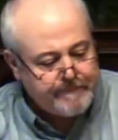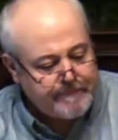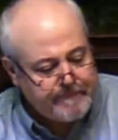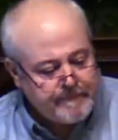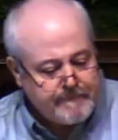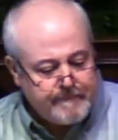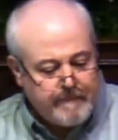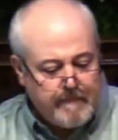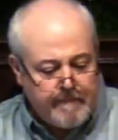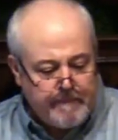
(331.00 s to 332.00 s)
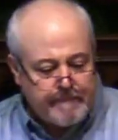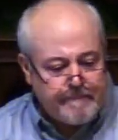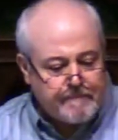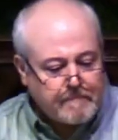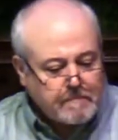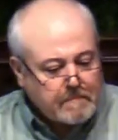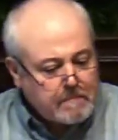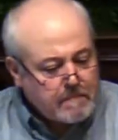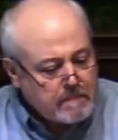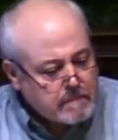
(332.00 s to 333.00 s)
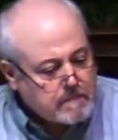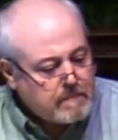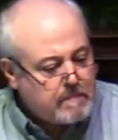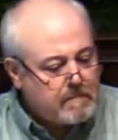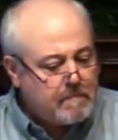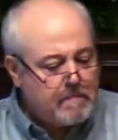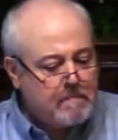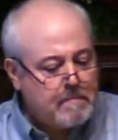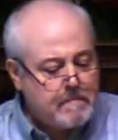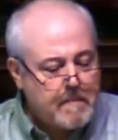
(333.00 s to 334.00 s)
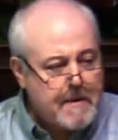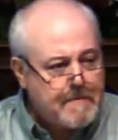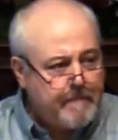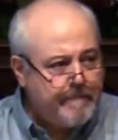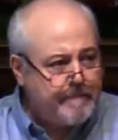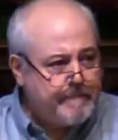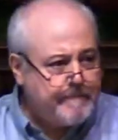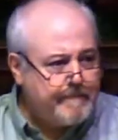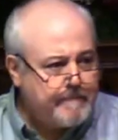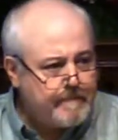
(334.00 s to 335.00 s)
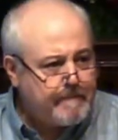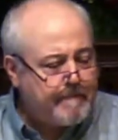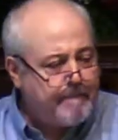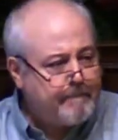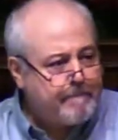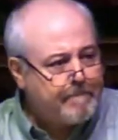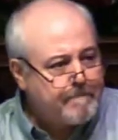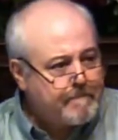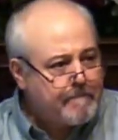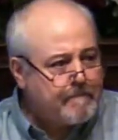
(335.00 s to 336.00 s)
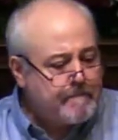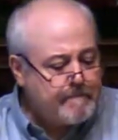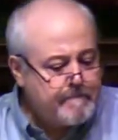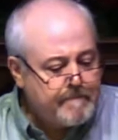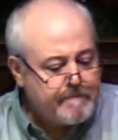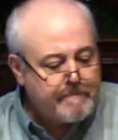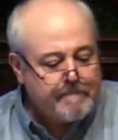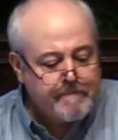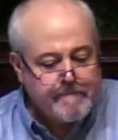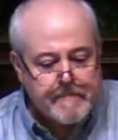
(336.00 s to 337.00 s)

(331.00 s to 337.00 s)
Nobody speaks.